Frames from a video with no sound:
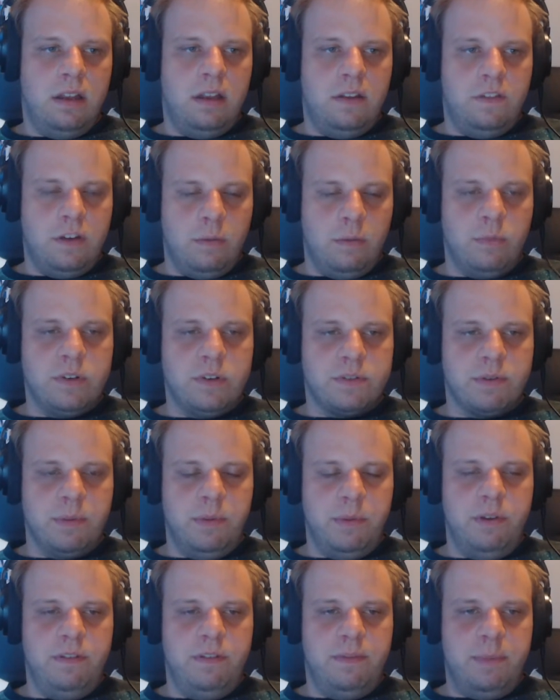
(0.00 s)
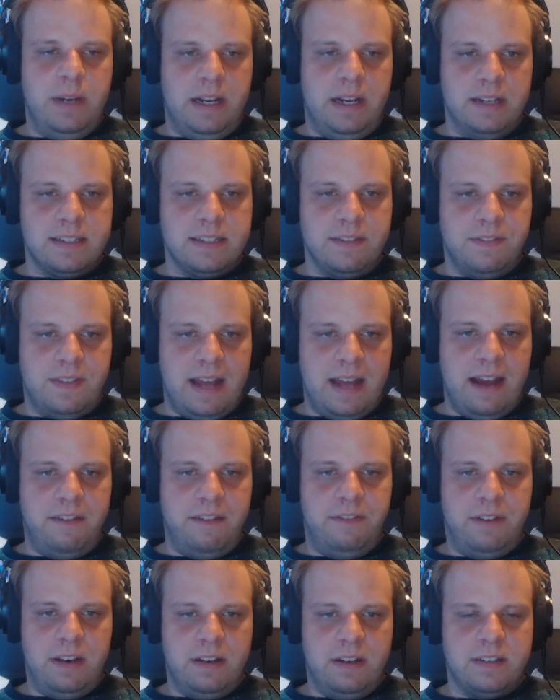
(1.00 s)
Jim was removed because of
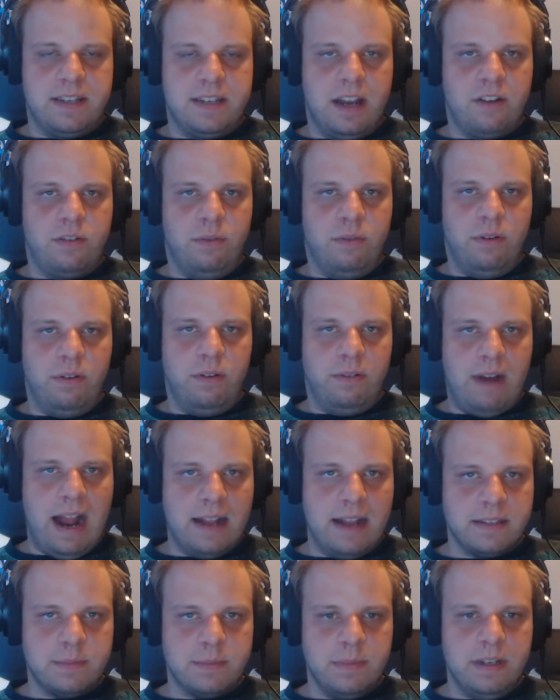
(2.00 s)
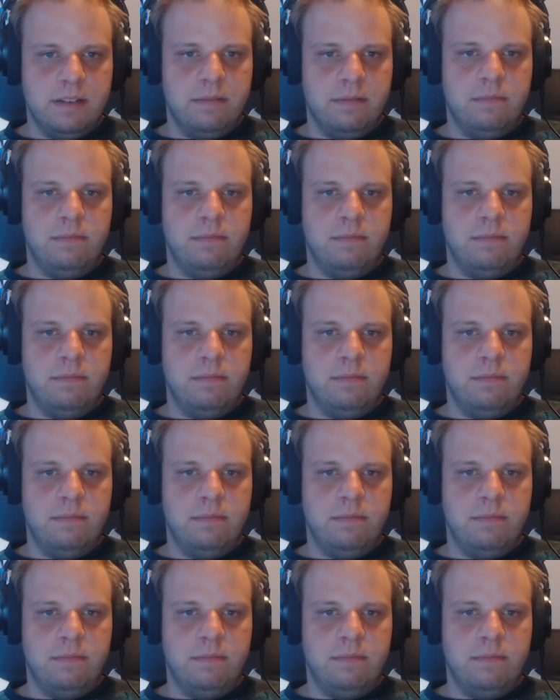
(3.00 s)
theft and sexual harassment.